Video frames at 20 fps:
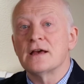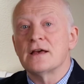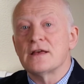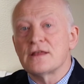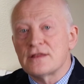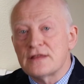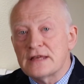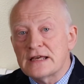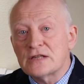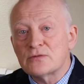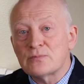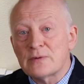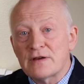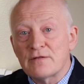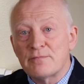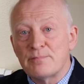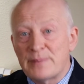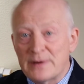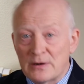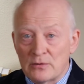things we
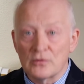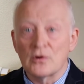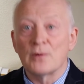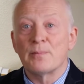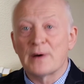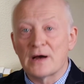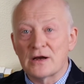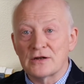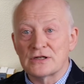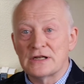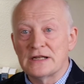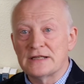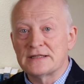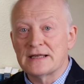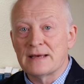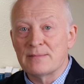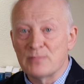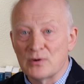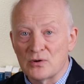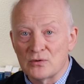have built or partially
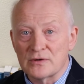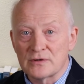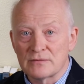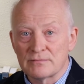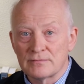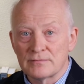assembled.